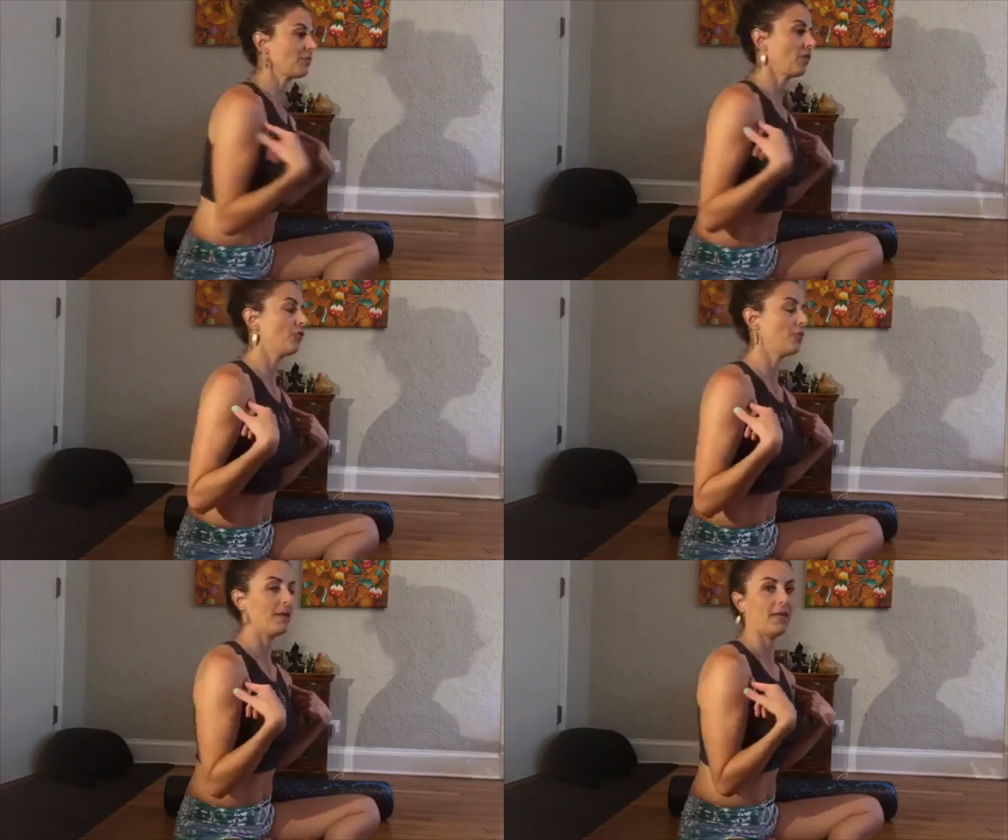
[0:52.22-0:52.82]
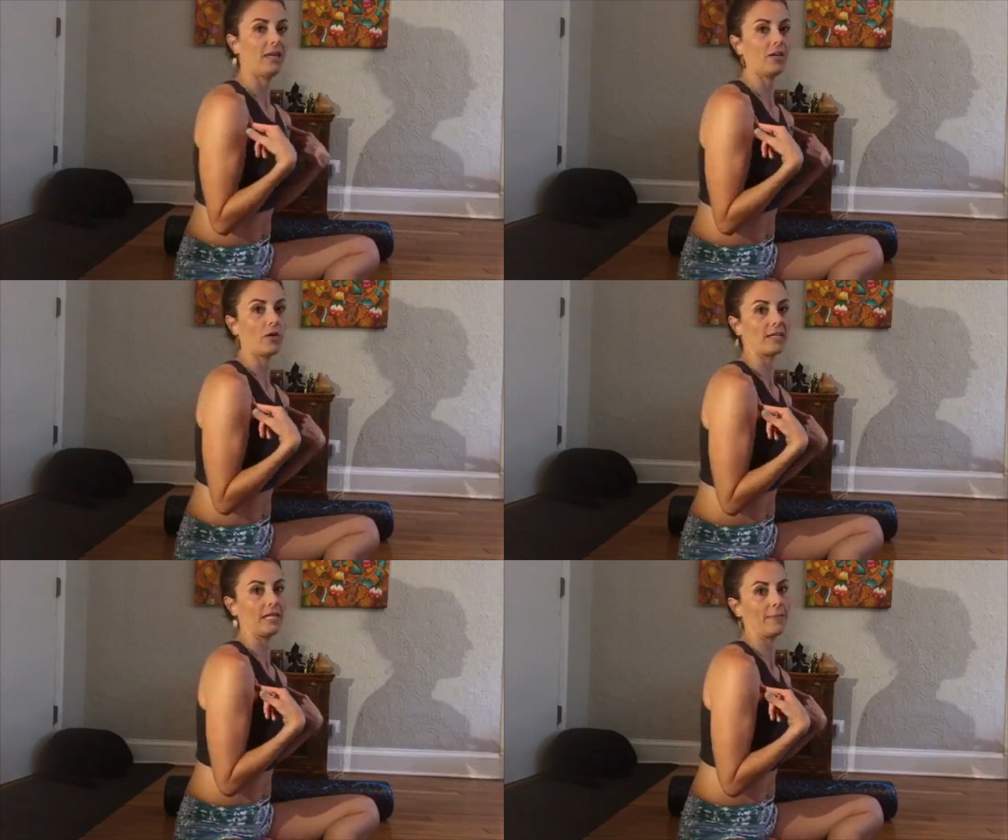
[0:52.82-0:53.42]
For me,
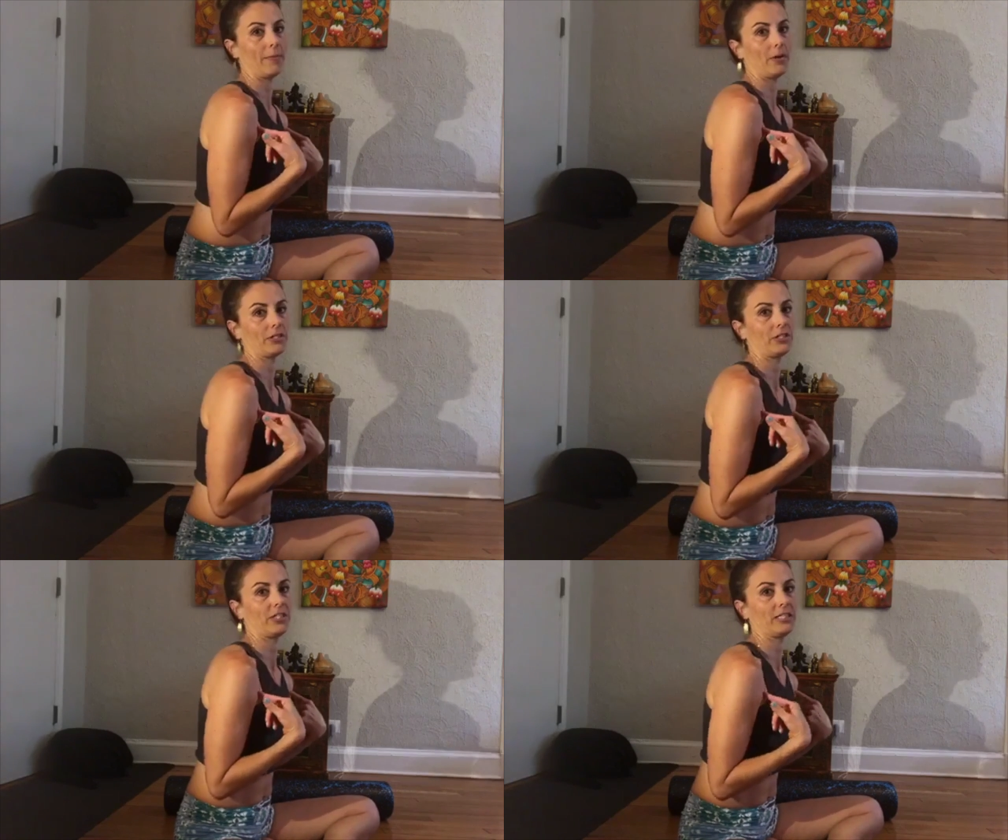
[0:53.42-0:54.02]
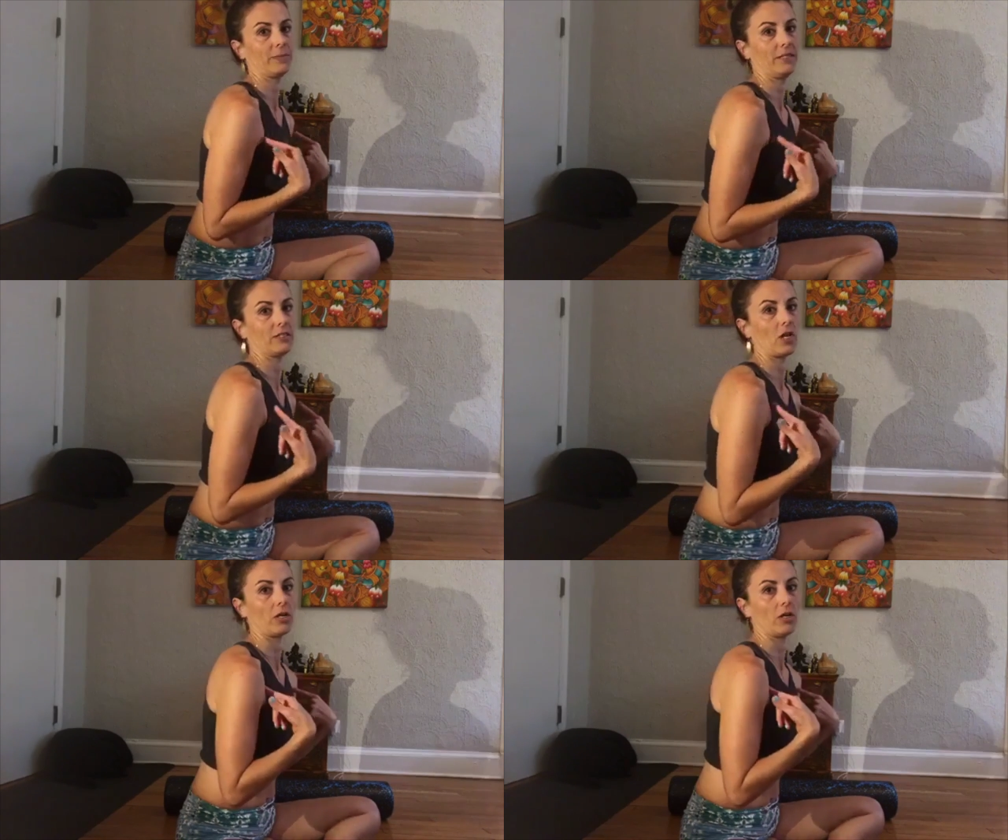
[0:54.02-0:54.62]
correcting my posture has been
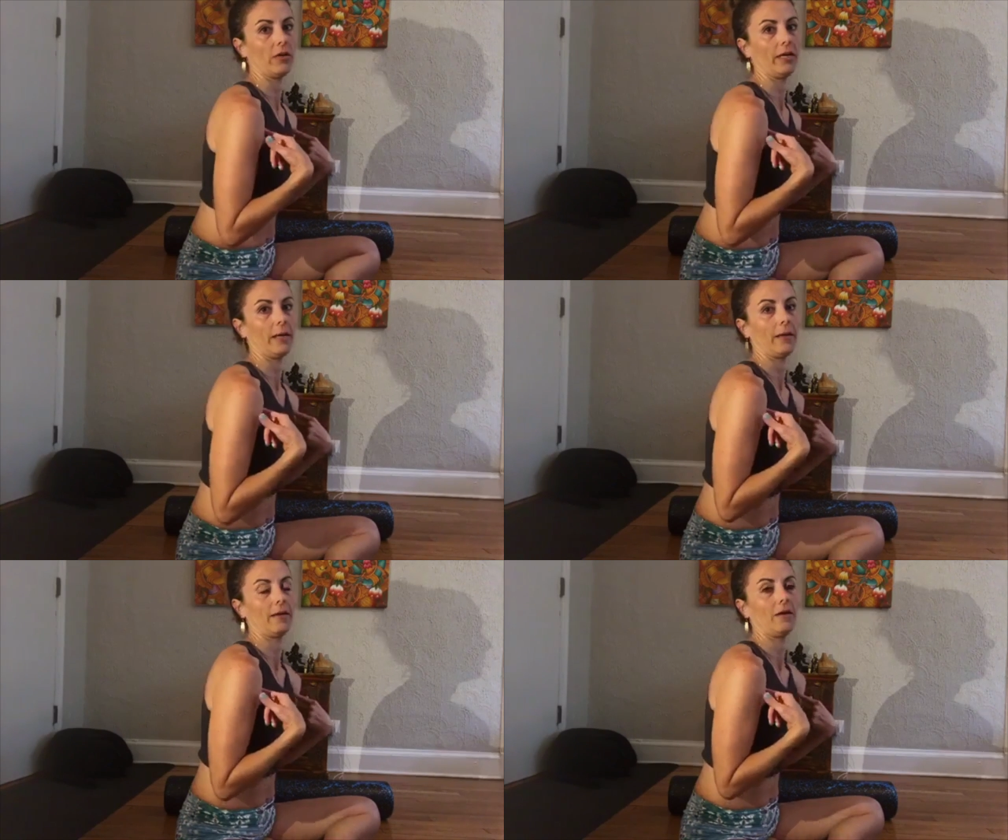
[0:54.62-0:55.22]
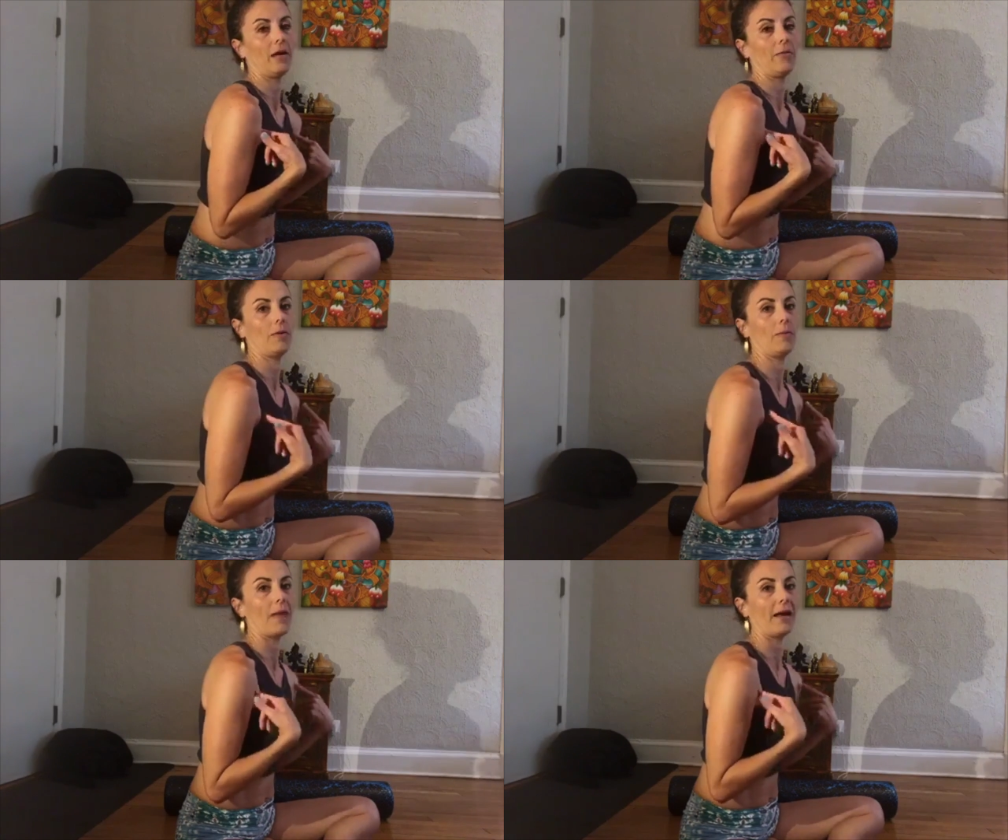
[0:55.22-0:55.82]
this ongoing
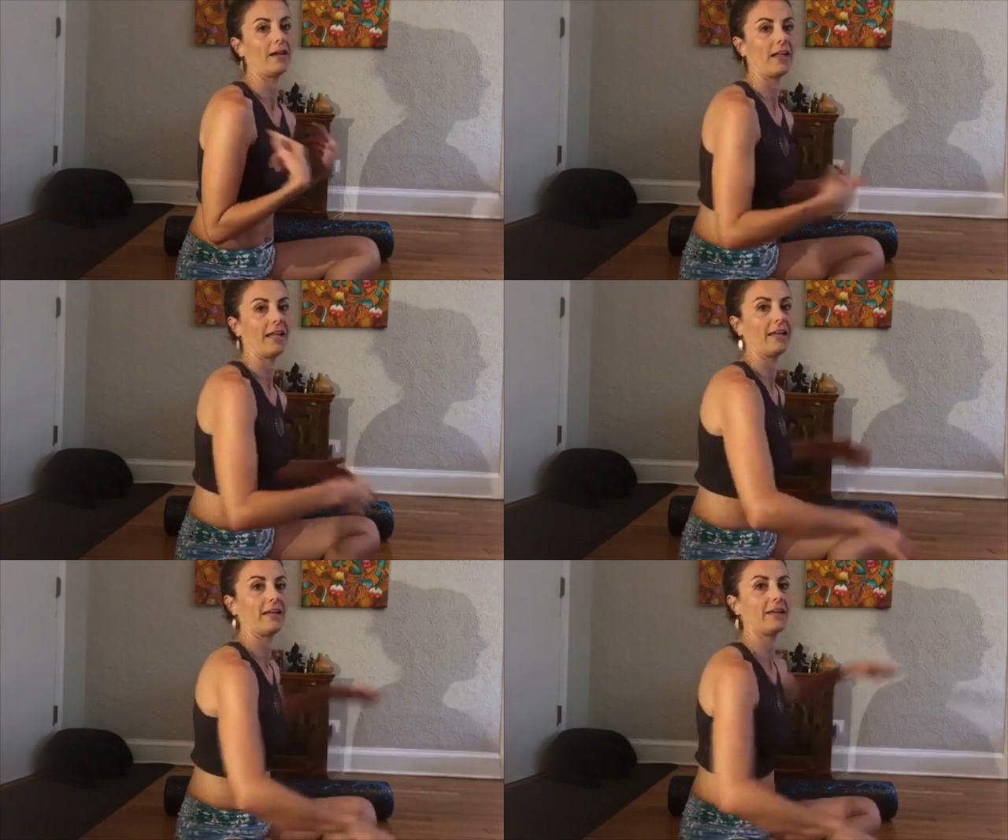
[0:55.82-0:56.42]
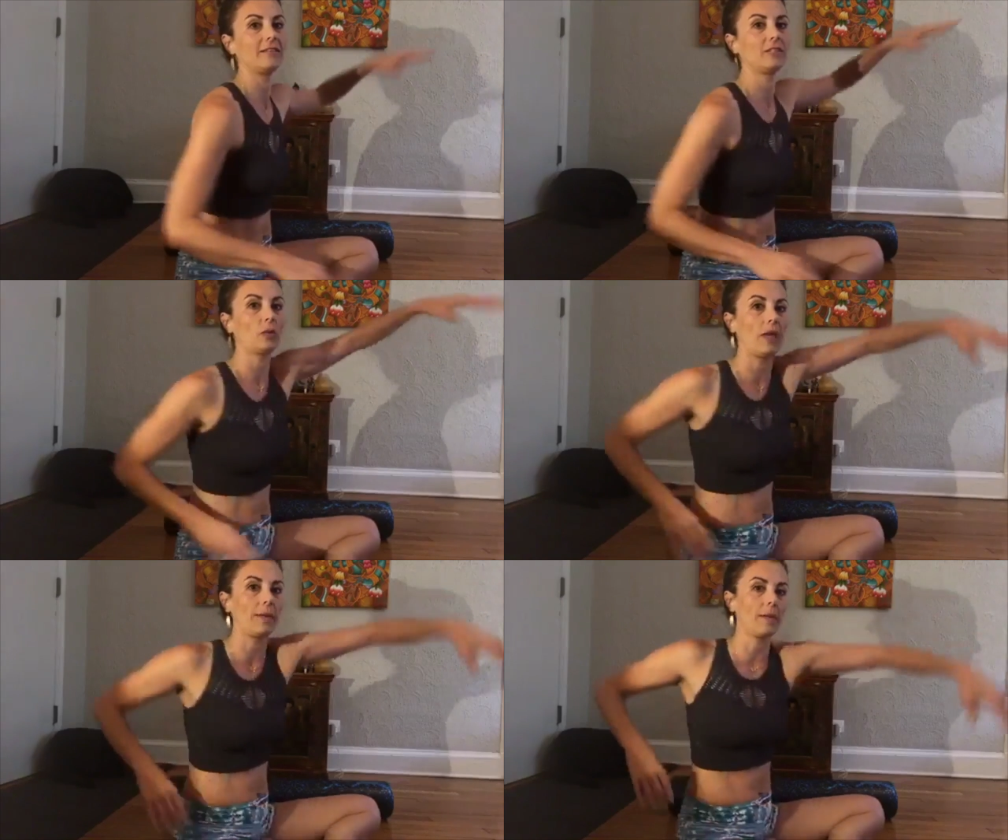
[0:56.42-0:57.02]
battle. I swam